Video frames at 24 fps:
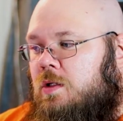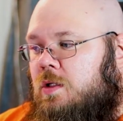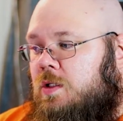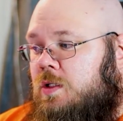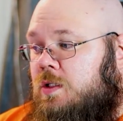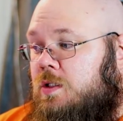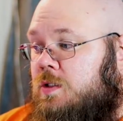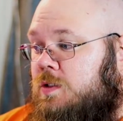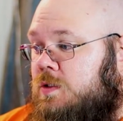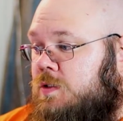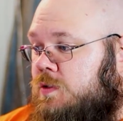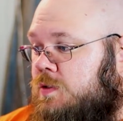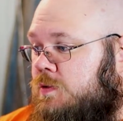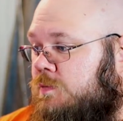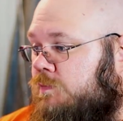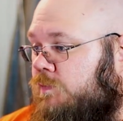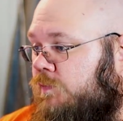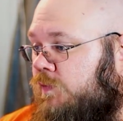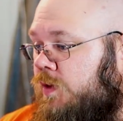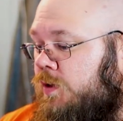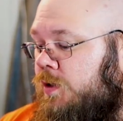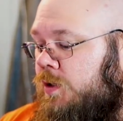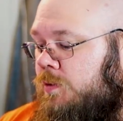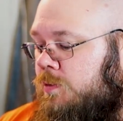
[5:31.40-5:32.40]
is
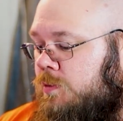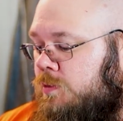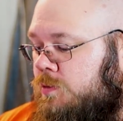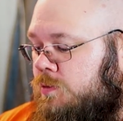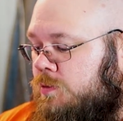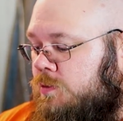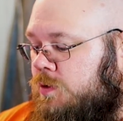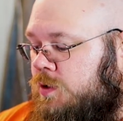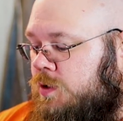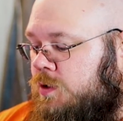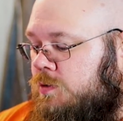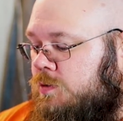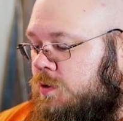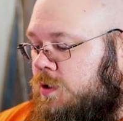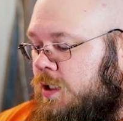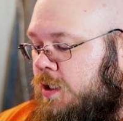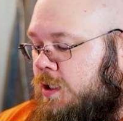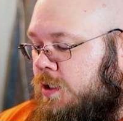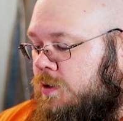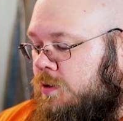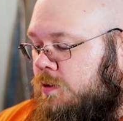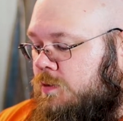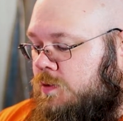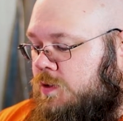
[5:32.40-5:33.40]
very crucial to
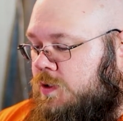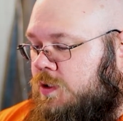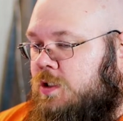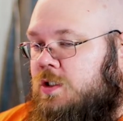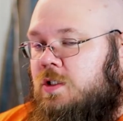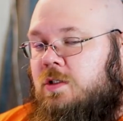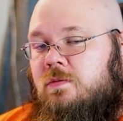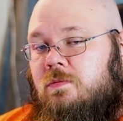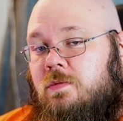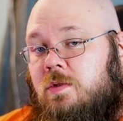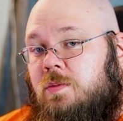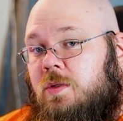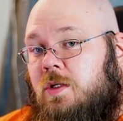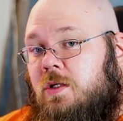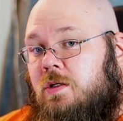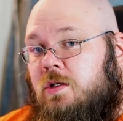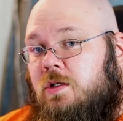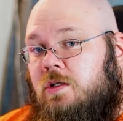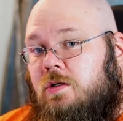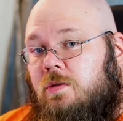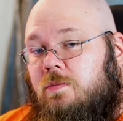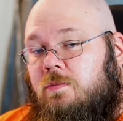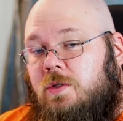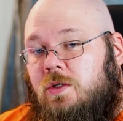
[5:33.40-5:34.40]
diagnosing and
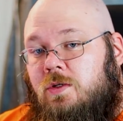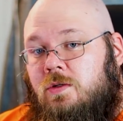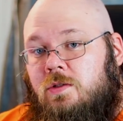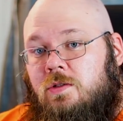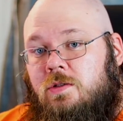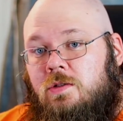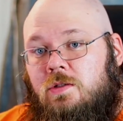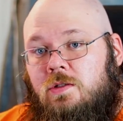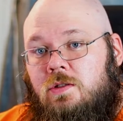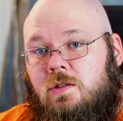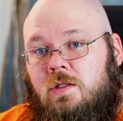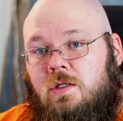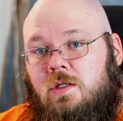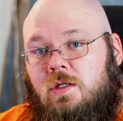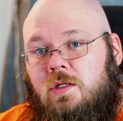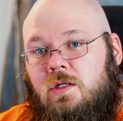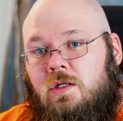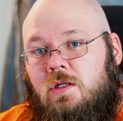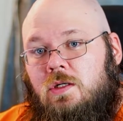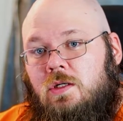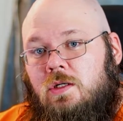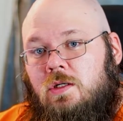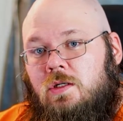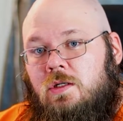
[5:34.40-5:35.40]
repairing your computer.
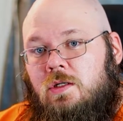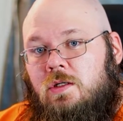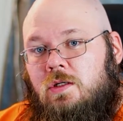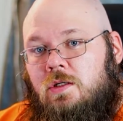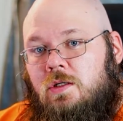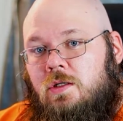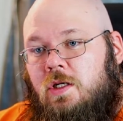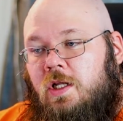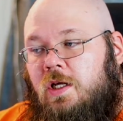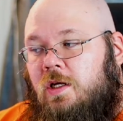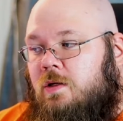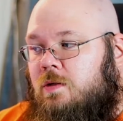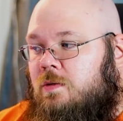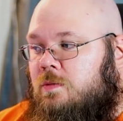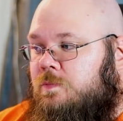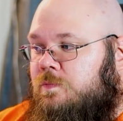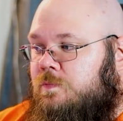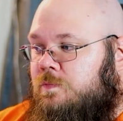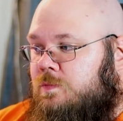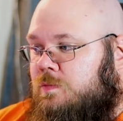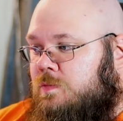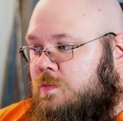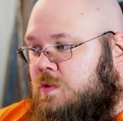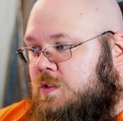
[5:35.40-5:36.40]
Now,
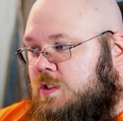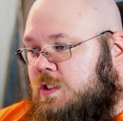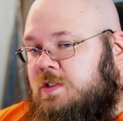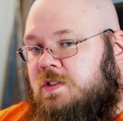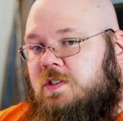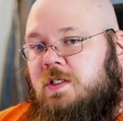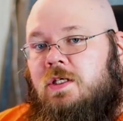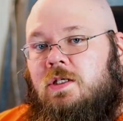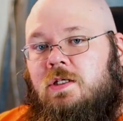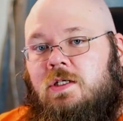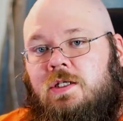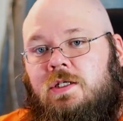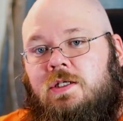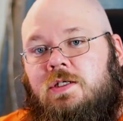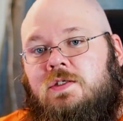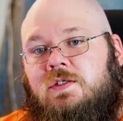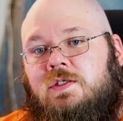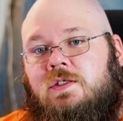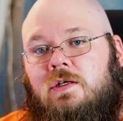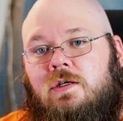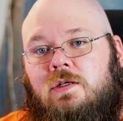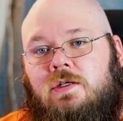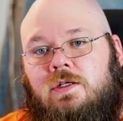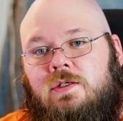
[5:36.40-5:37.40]
since then, he has
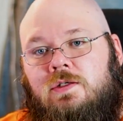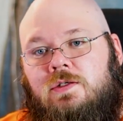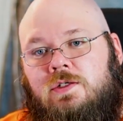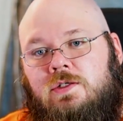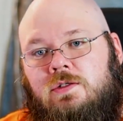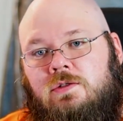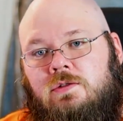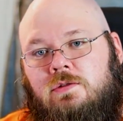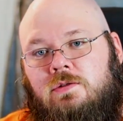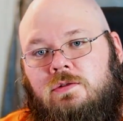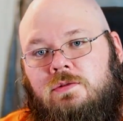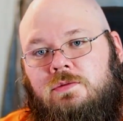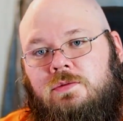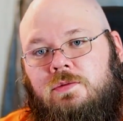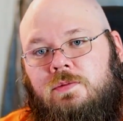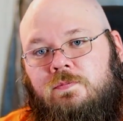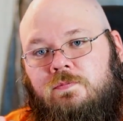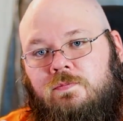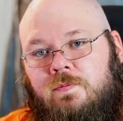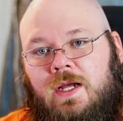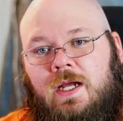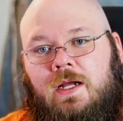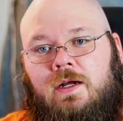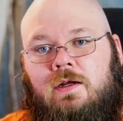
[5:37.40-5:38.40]
started to
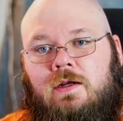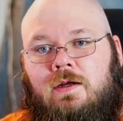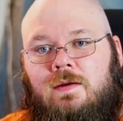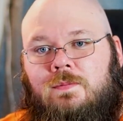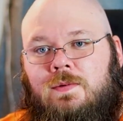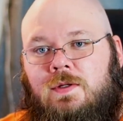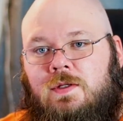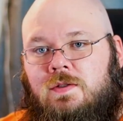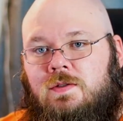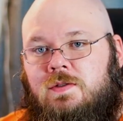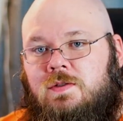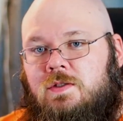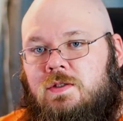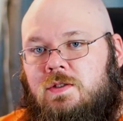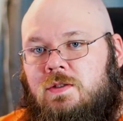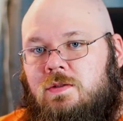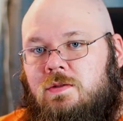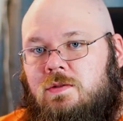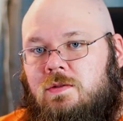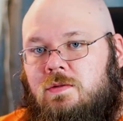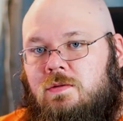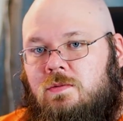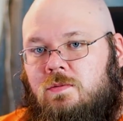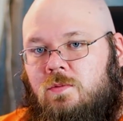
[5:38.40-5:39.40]
back up his
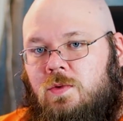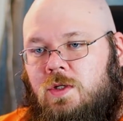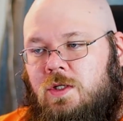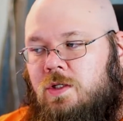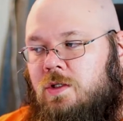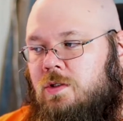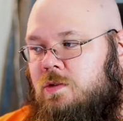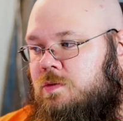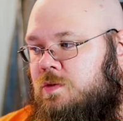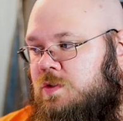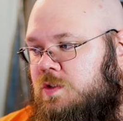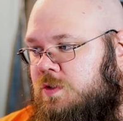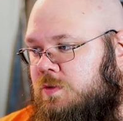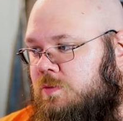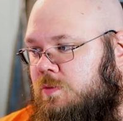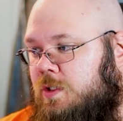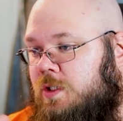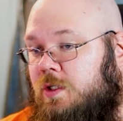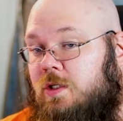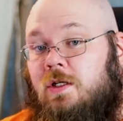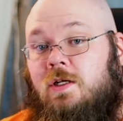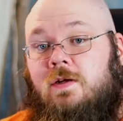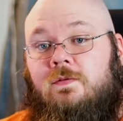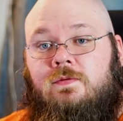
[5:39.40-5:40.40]
Windows to
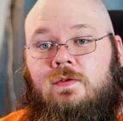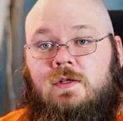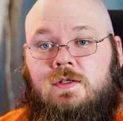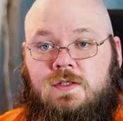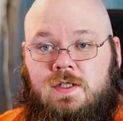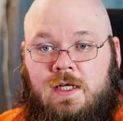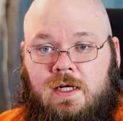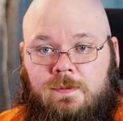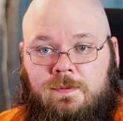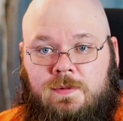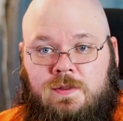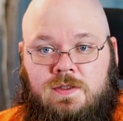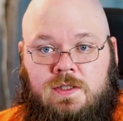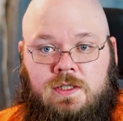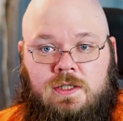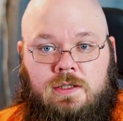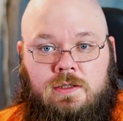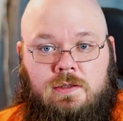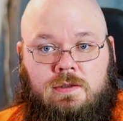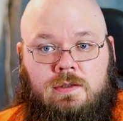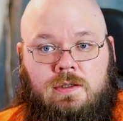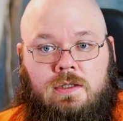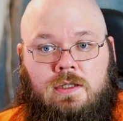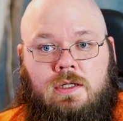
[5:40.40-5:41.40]
where if this happens
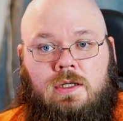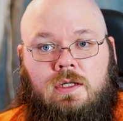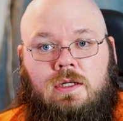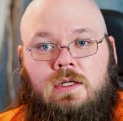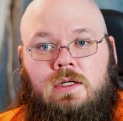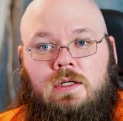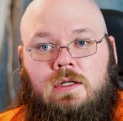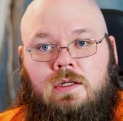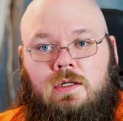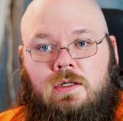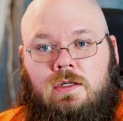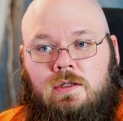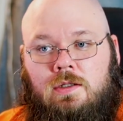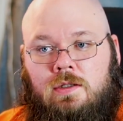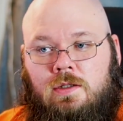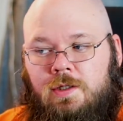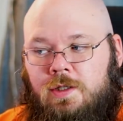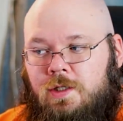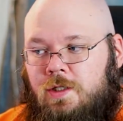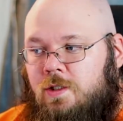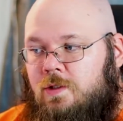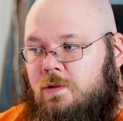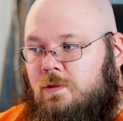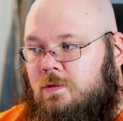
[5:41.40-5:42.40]
again,
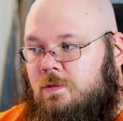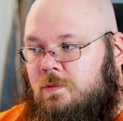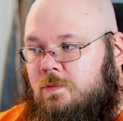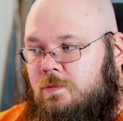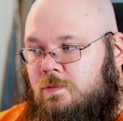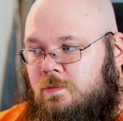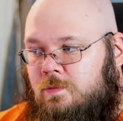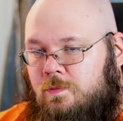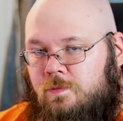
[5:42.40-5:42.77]
he can